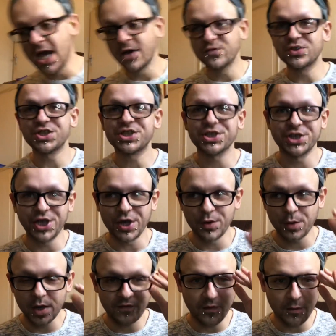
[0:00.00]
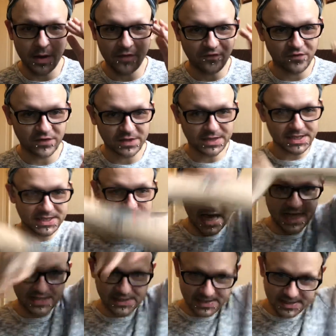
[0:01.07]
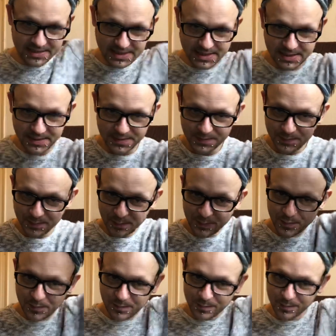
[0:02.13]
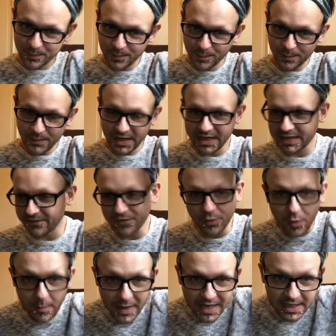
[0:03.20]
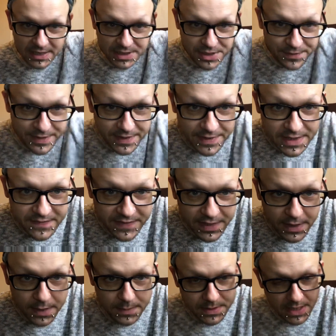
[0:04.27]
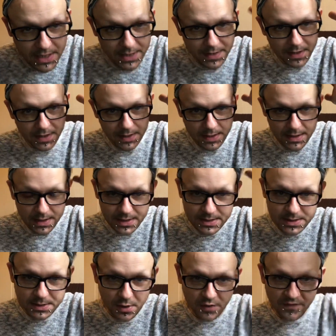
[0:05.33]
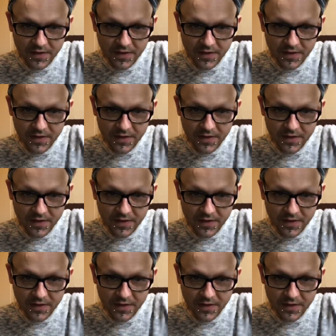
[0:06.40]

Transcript: I've just done yoga for reference, hence. I never know what my hair's doing in these videos either. Sort of